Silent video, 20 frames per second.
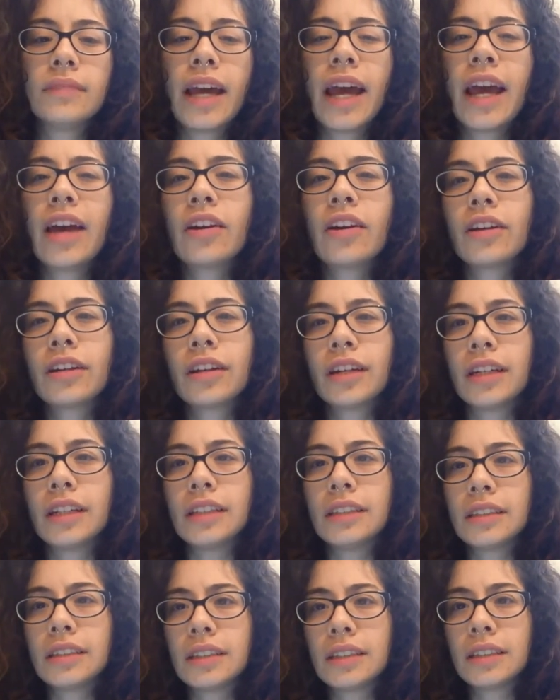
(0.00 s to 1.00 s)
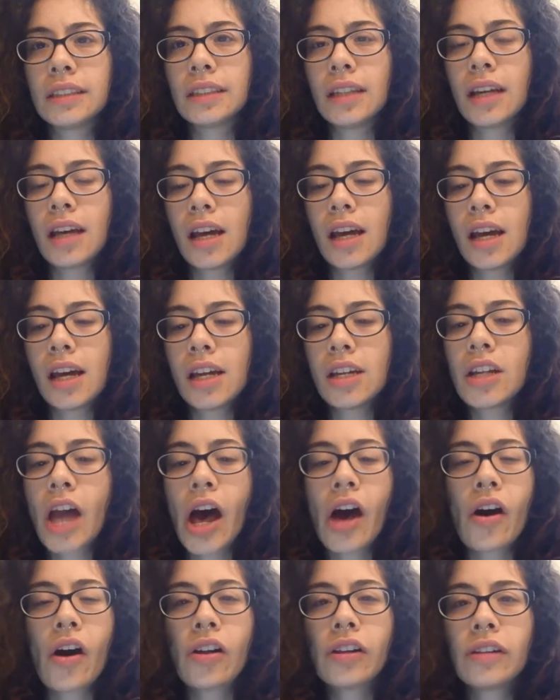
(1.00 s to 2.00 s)
anarchists.
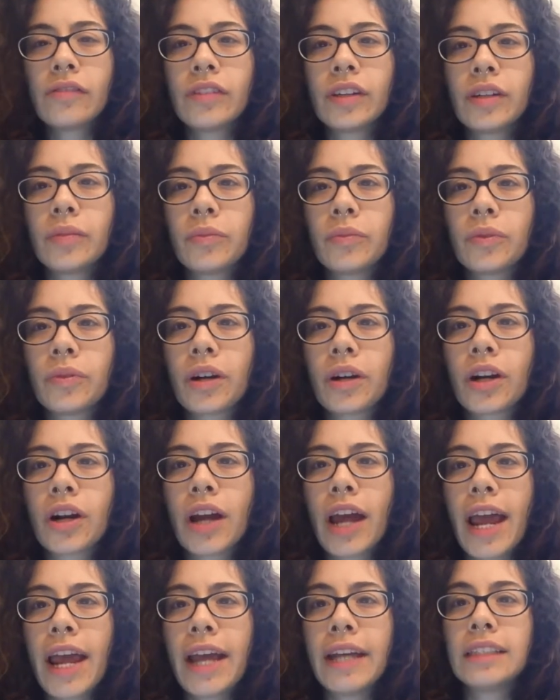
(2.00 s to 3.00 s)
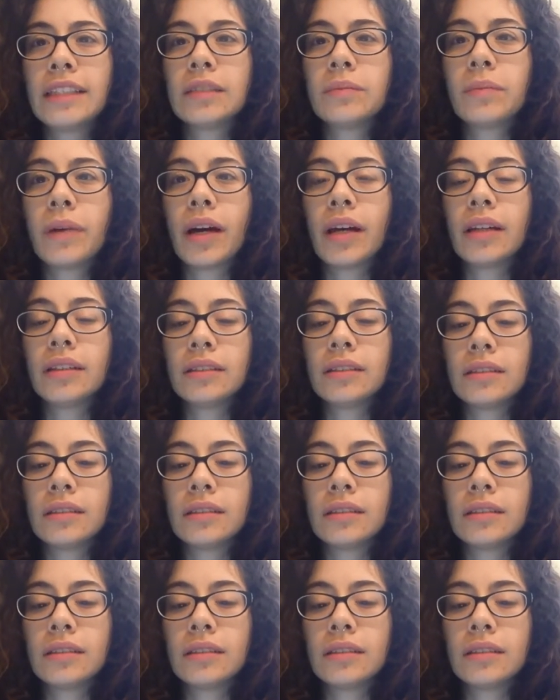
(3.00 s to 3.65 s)
Not all of them were hanged, but